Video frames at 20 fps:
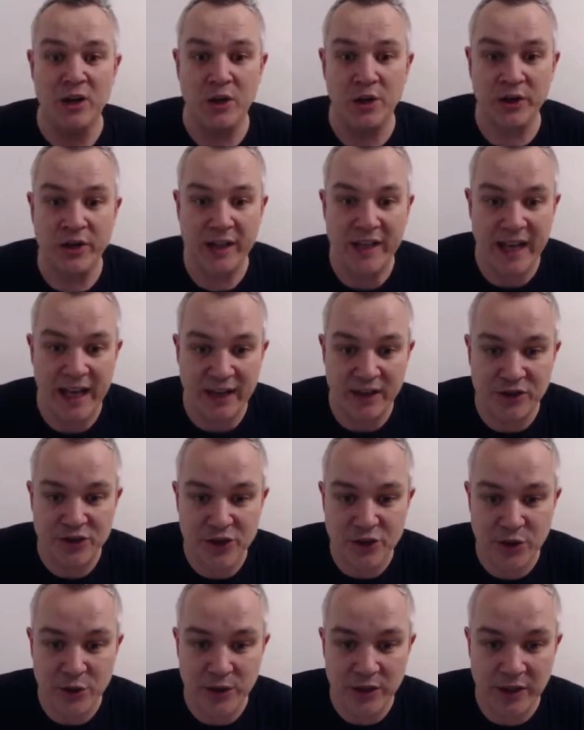Huracan
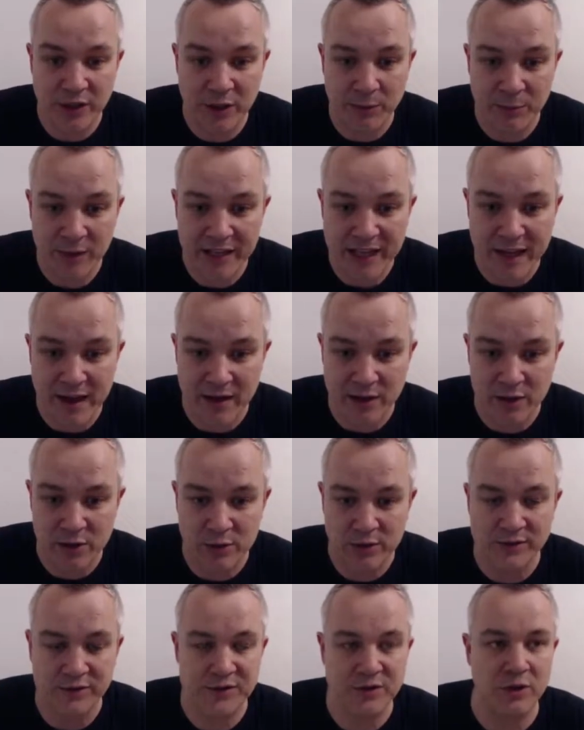2 0 up.
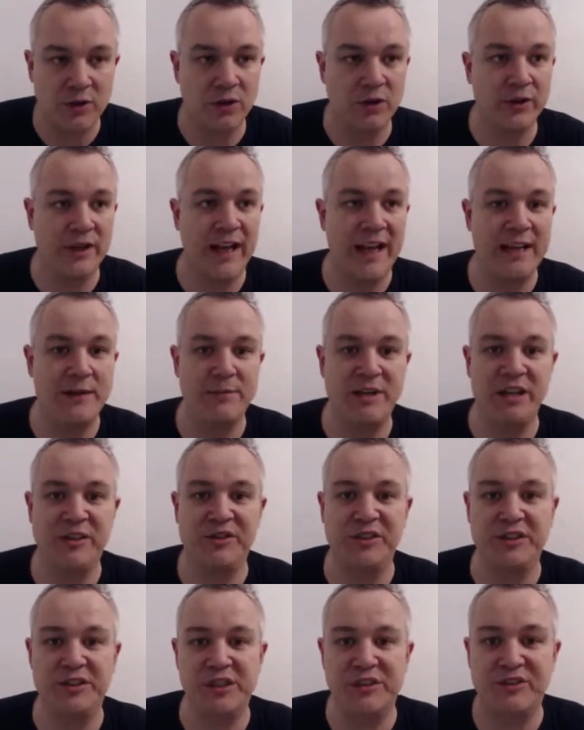Garo has scored eight
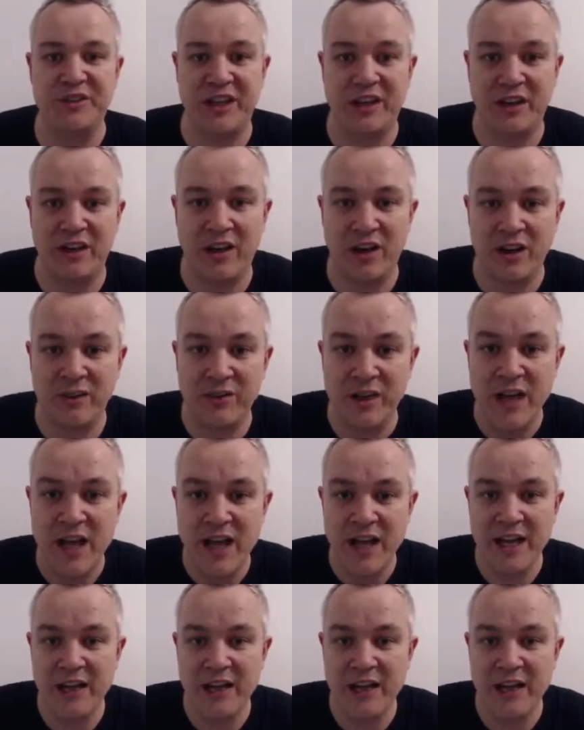minutes into the second half.